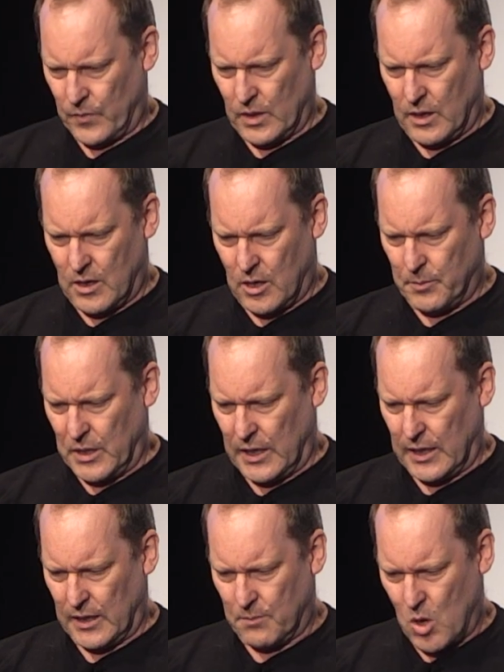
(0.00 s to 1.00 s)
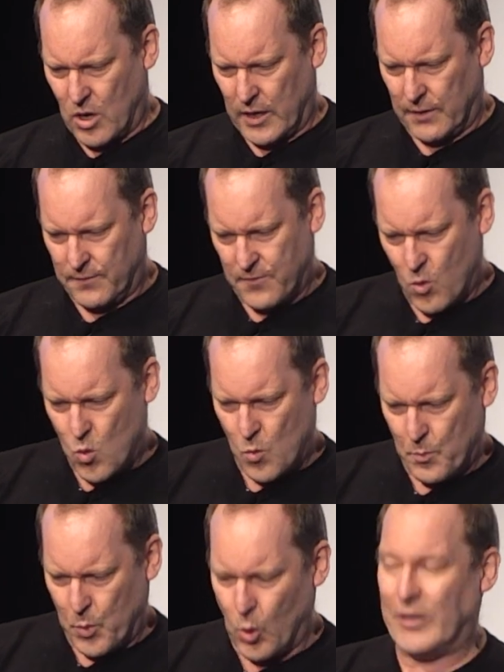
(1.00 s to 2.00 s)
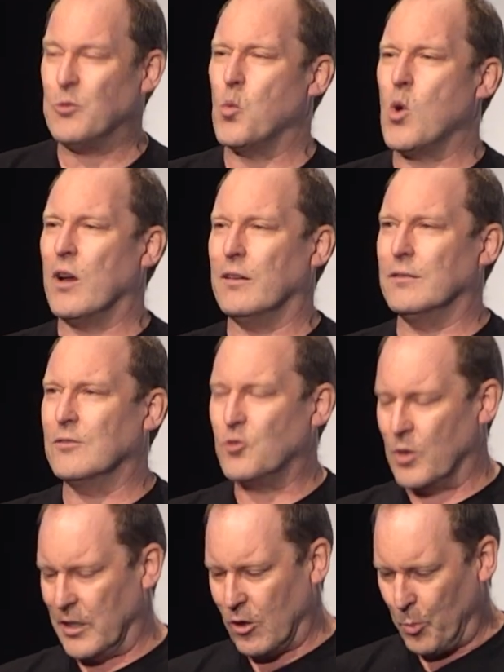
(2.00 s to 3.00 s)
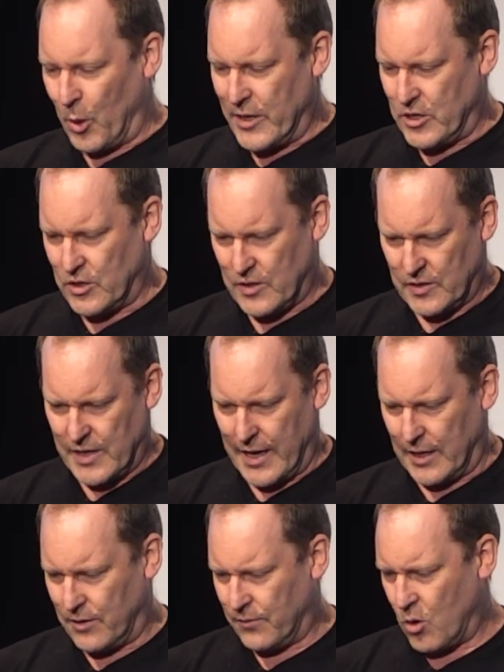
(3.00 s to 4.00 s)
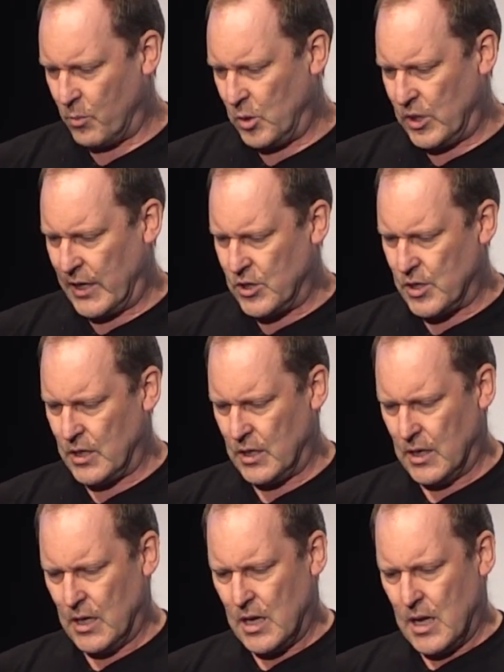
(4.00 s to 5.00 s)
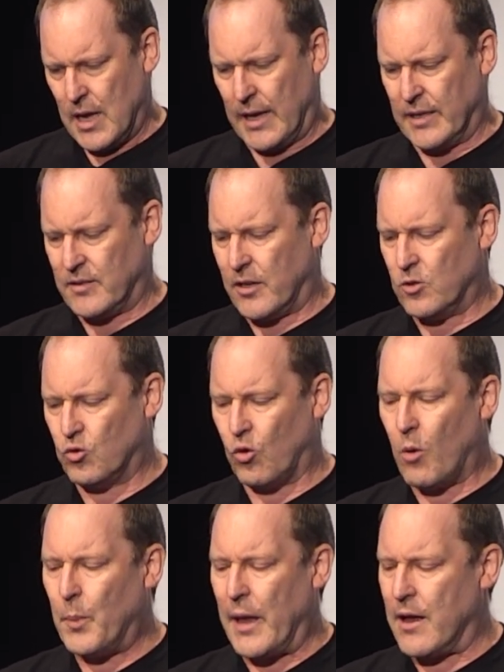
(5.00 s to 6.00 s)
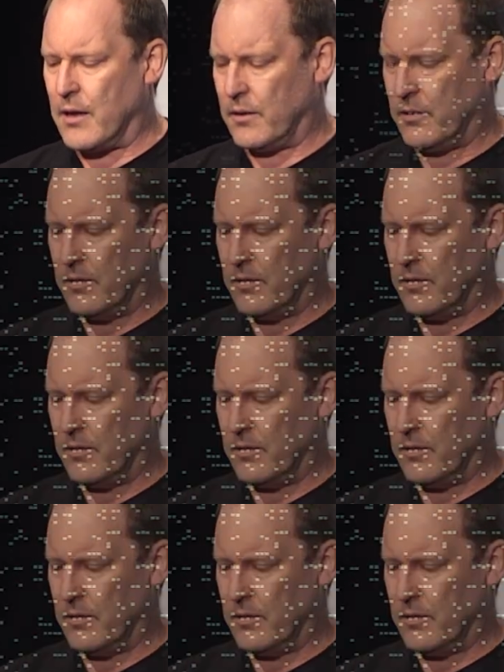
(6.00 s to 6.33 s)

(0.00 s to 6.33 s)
I'm getting my full 0.1 trillion operations a second of computation. And as I drop out